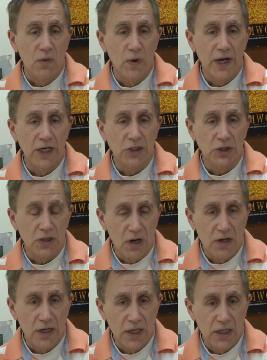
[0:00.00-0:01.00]
When it
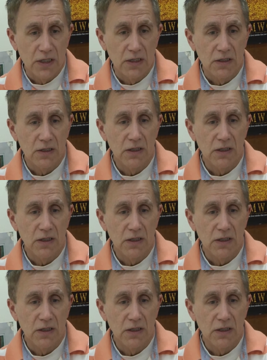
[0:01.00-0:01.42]
started,